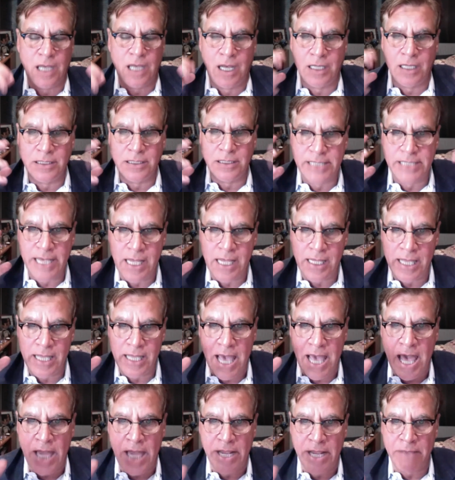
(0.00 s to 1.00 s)
Uh, Daley
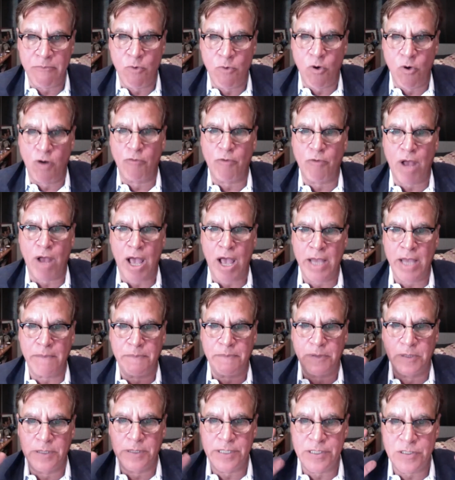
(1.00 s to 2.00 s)
adding more riot
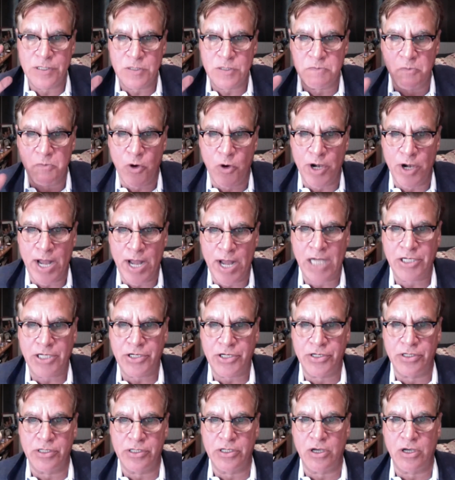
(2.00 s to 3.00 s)
police, more
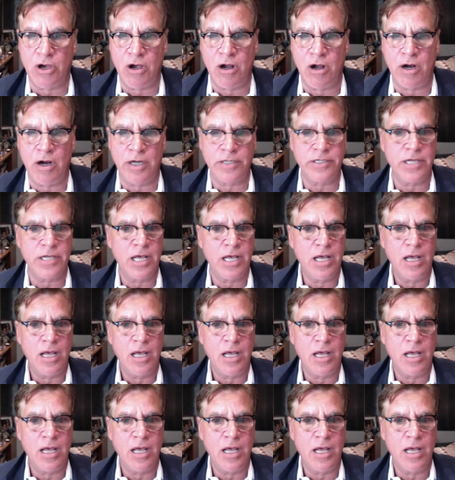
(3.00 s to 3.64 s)
National Guard.